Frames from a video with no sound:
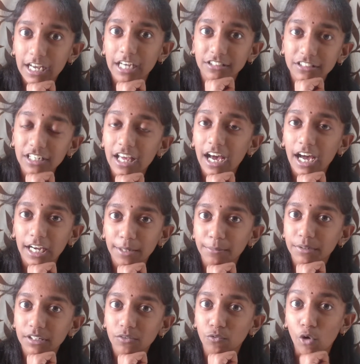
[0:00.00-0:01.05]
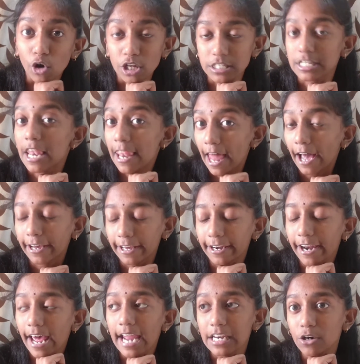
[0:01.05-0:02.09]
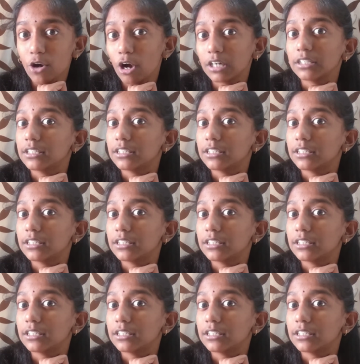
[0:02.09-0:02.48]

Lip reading: national animal was lion and not